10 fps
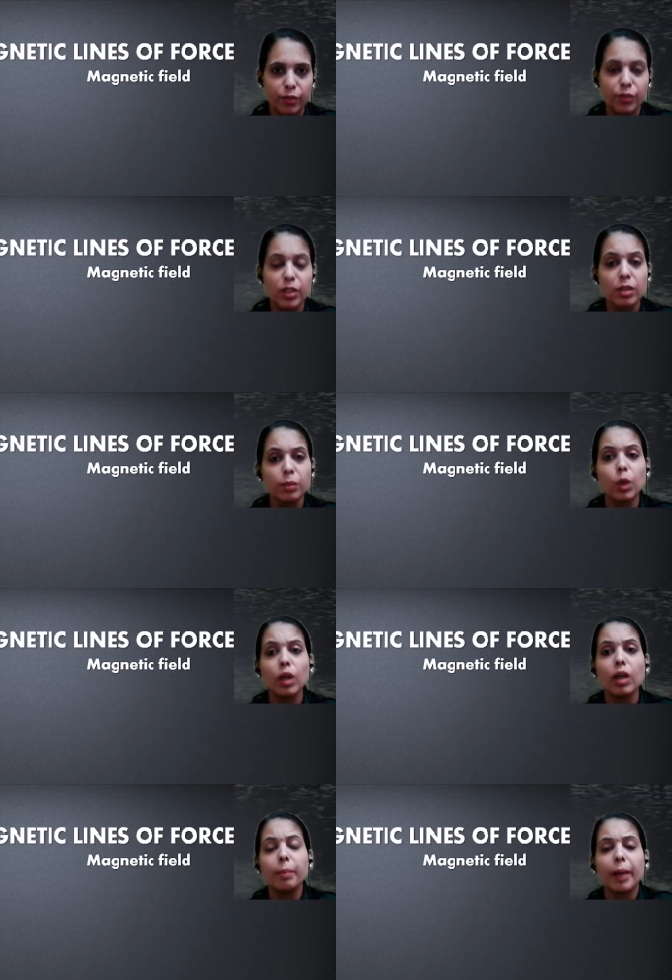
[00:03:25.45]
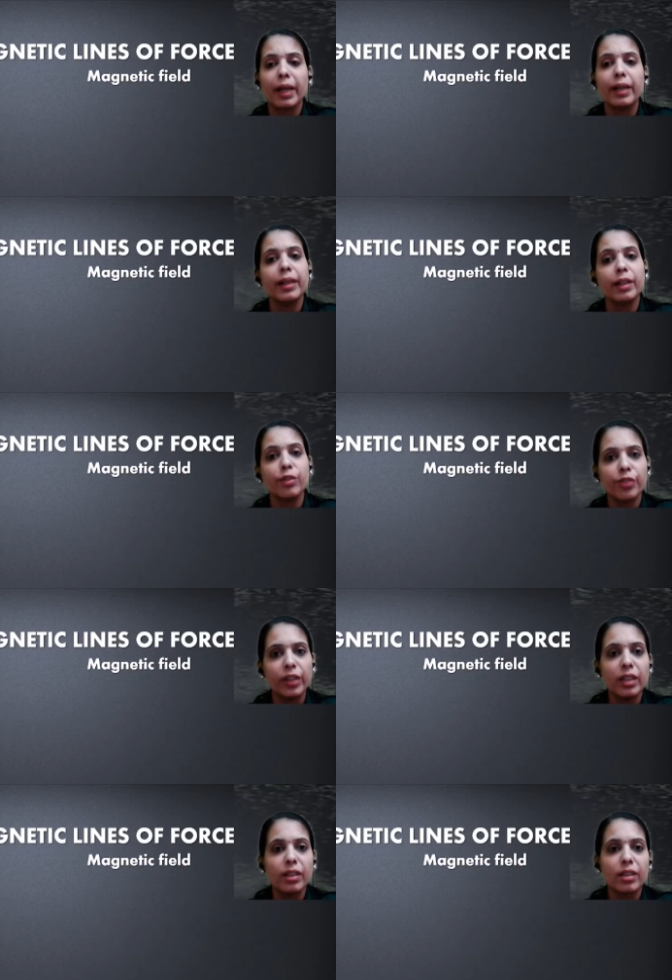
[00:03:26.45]
First of all, a magnetic
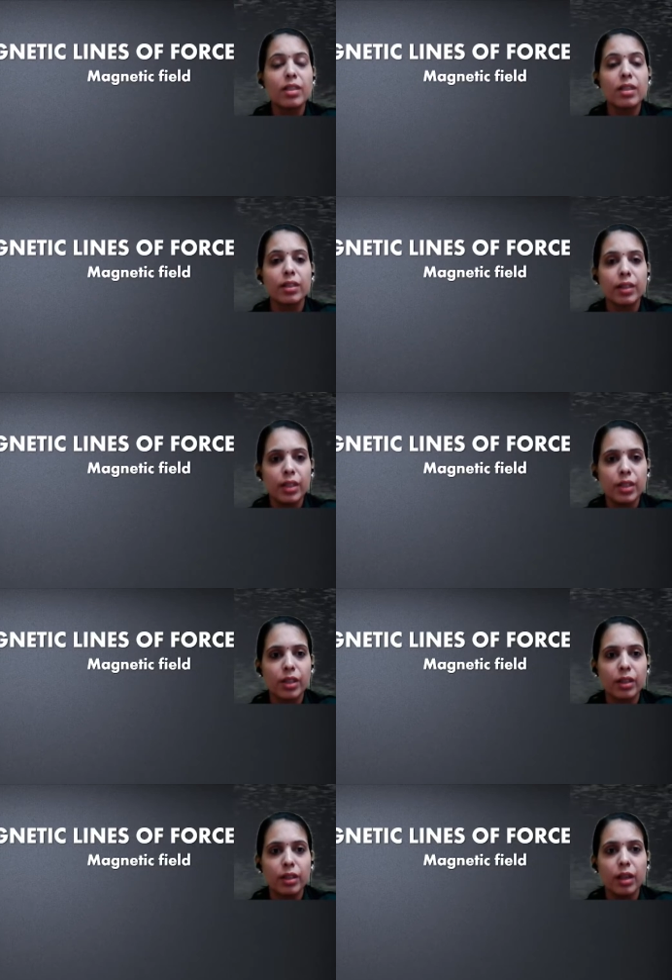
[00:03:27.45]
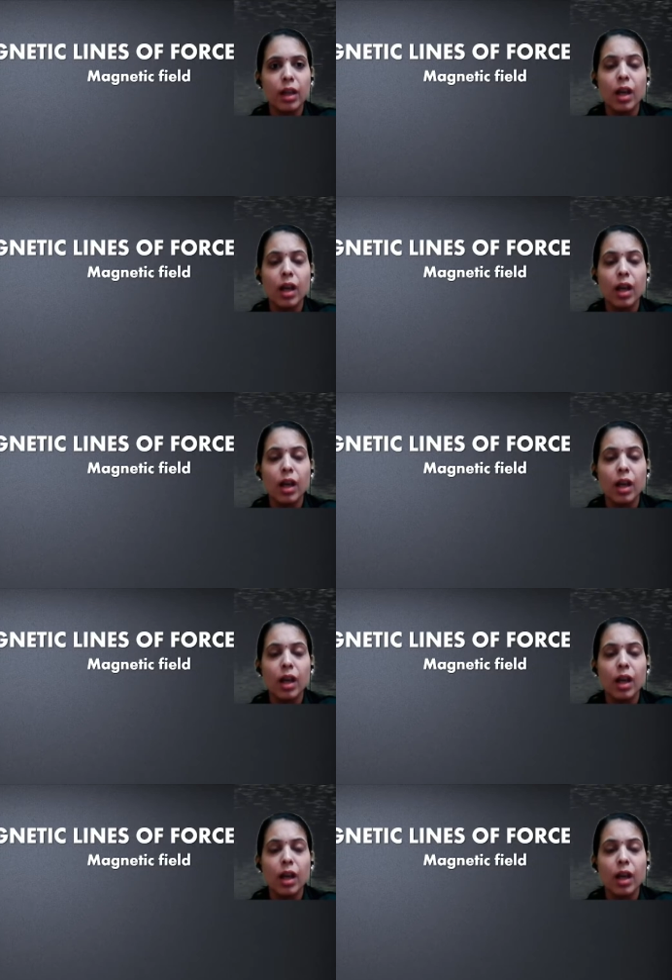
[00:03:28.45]
field is a region